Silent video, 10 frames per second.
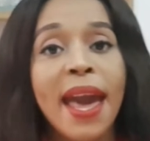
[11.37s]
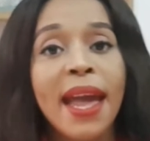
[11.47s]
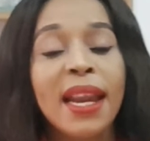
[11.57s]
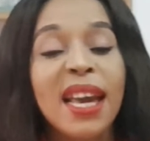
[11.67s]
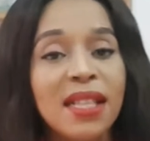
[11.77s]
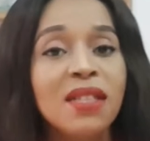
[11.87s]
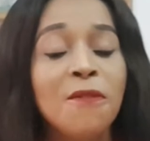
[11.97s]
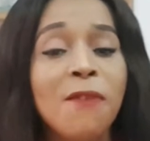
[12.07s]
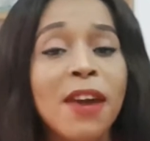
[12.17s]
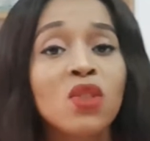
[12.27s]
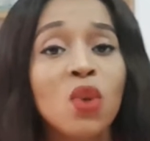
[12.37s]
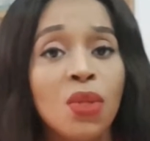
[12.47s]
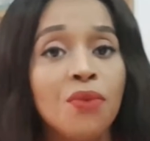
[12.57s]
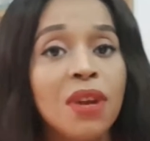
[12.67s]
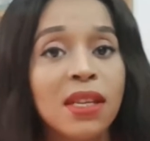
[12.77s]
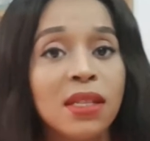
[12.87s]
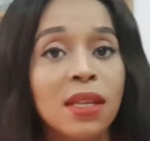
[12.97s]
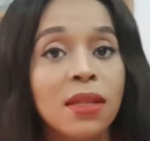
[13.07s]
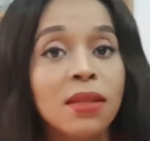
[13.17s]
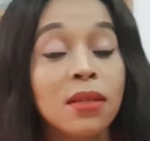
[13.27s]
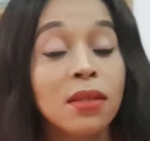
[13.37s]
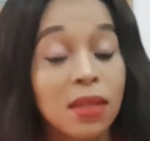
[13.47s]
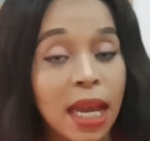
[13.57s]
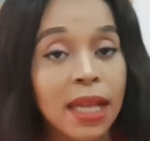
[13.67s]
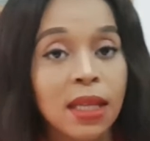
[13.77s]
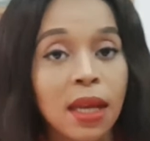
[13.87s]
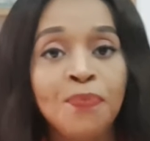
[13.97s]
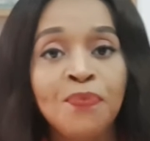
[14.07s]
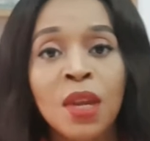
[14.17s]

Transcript: and its effect on the real estate sector.